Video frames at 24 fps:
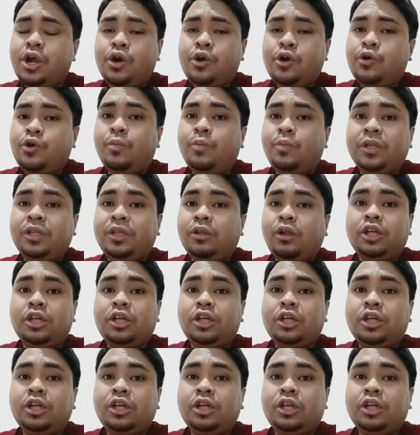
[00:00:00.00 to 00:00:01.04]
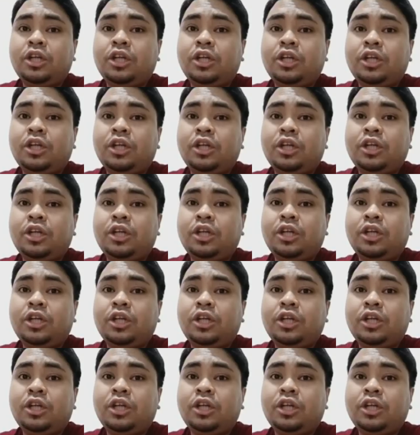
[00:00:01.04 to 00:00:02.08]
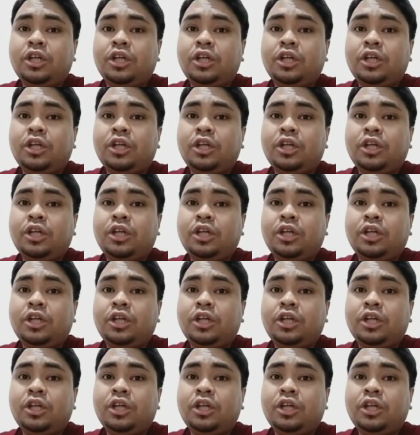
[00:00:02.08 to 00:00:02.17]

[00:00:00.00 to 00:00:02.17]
rheumatologic patients who have been receiving